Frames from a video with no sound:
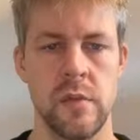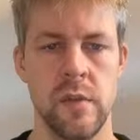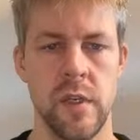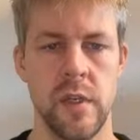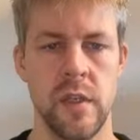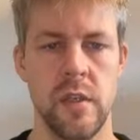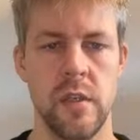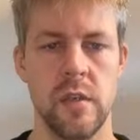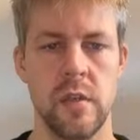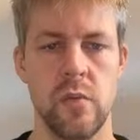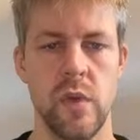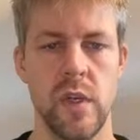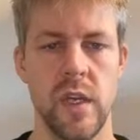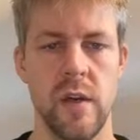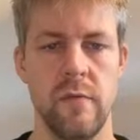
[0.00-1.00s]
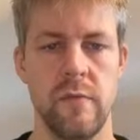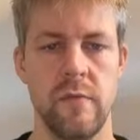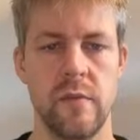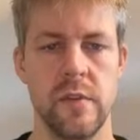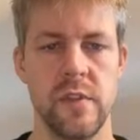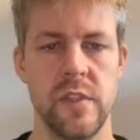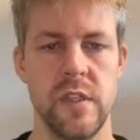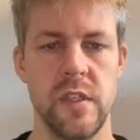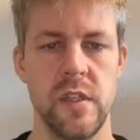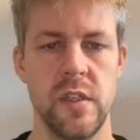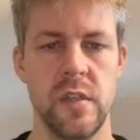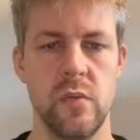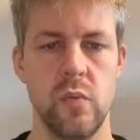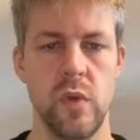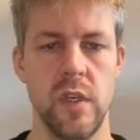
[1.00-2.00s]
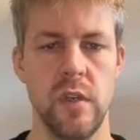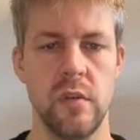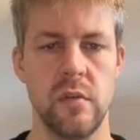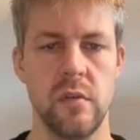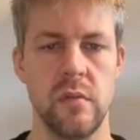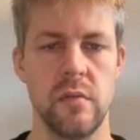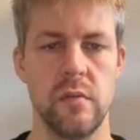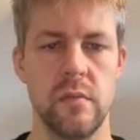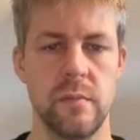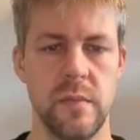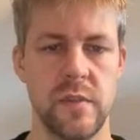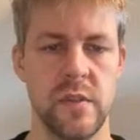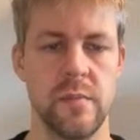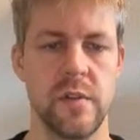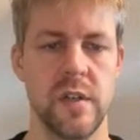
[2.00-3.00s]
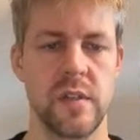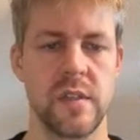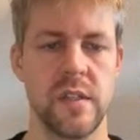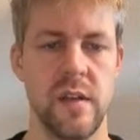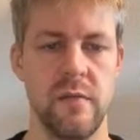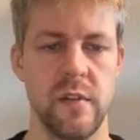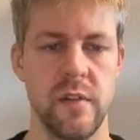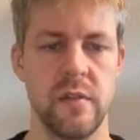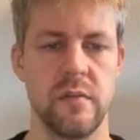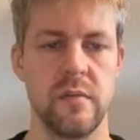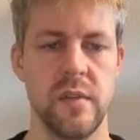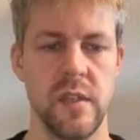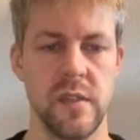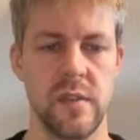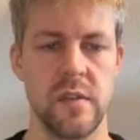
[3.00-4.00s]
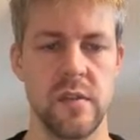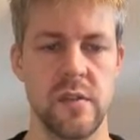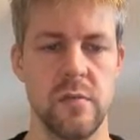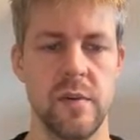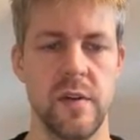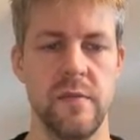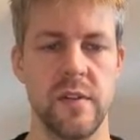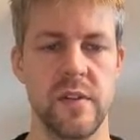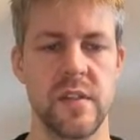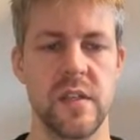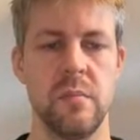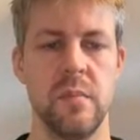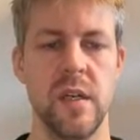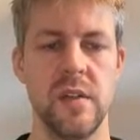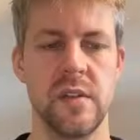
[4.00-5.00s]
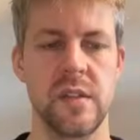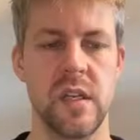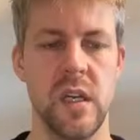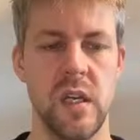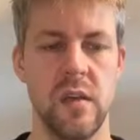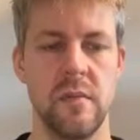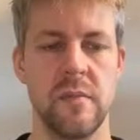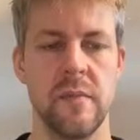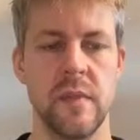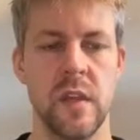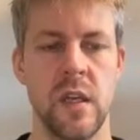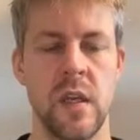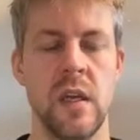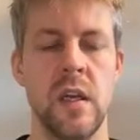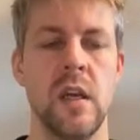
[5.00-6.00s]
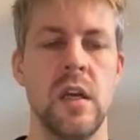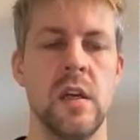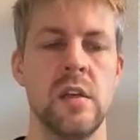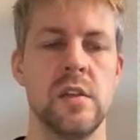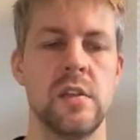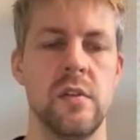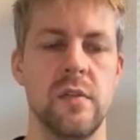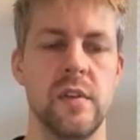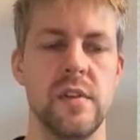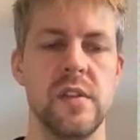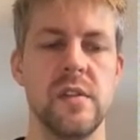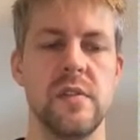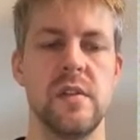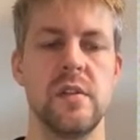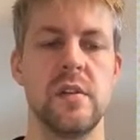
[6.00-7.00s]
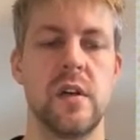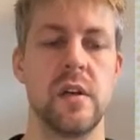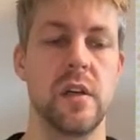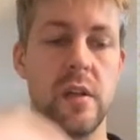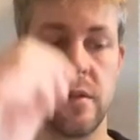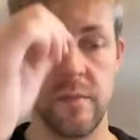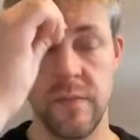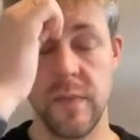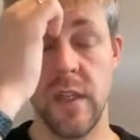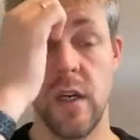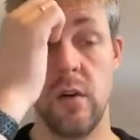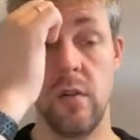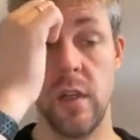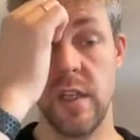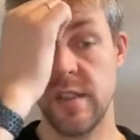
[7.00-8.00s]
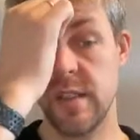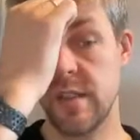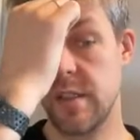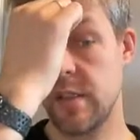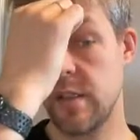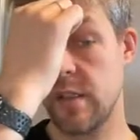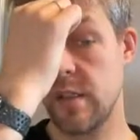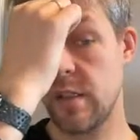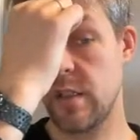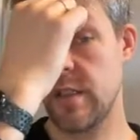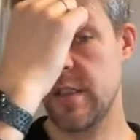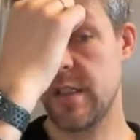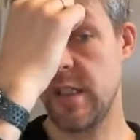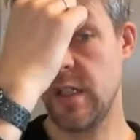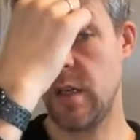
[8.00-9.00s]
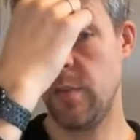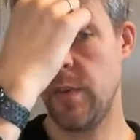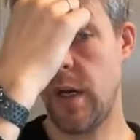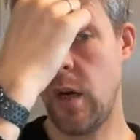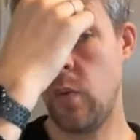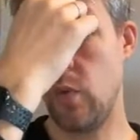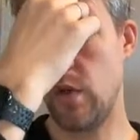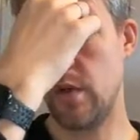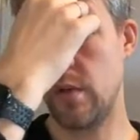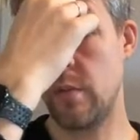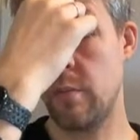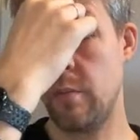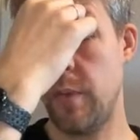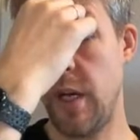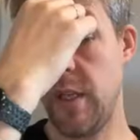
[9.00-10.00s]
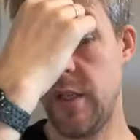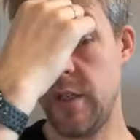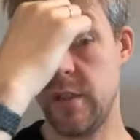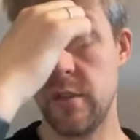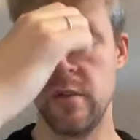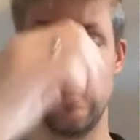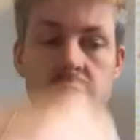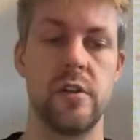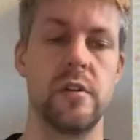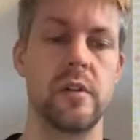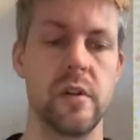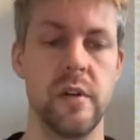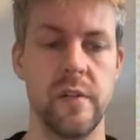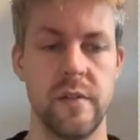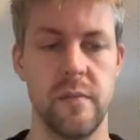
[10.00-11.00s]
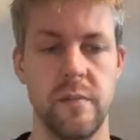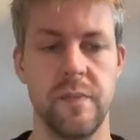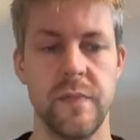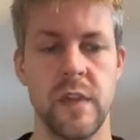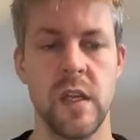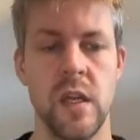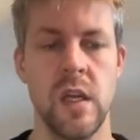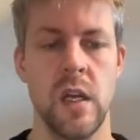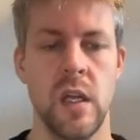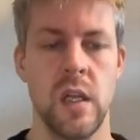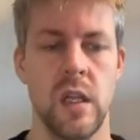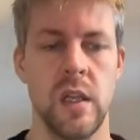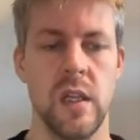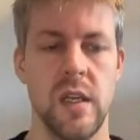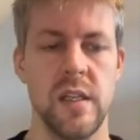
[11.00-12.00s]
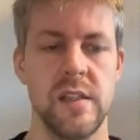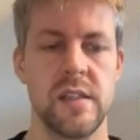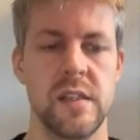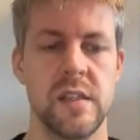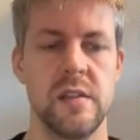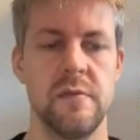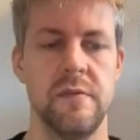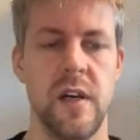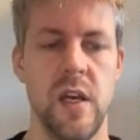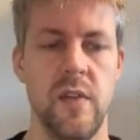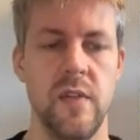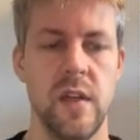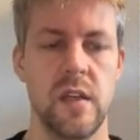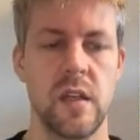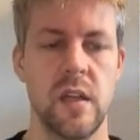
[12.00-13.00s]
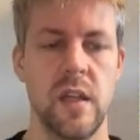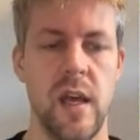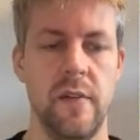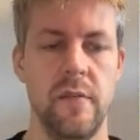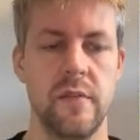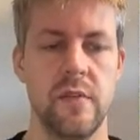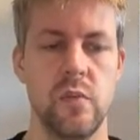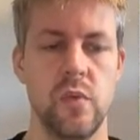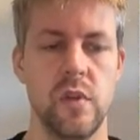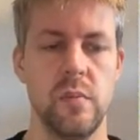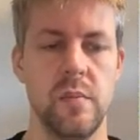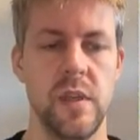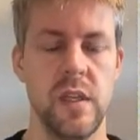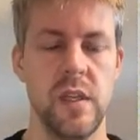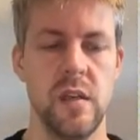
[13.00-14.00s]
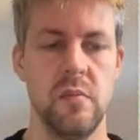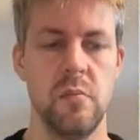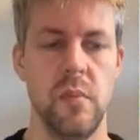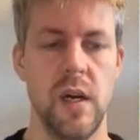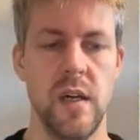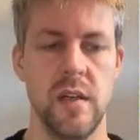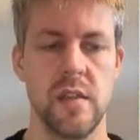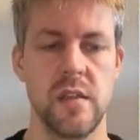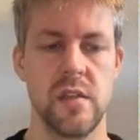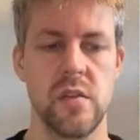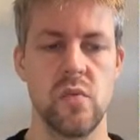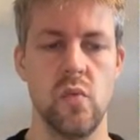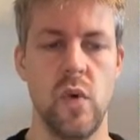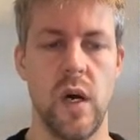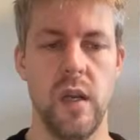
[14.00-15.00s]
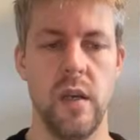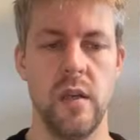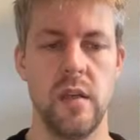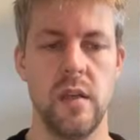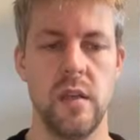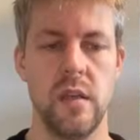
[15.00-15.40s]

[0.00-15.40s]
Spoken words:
yeah, here we have 14, we need to subtract 7, yes, so prefix sum minus k. So this is the target. Now let's set up our binary search algorithm. Let's define that left will be -1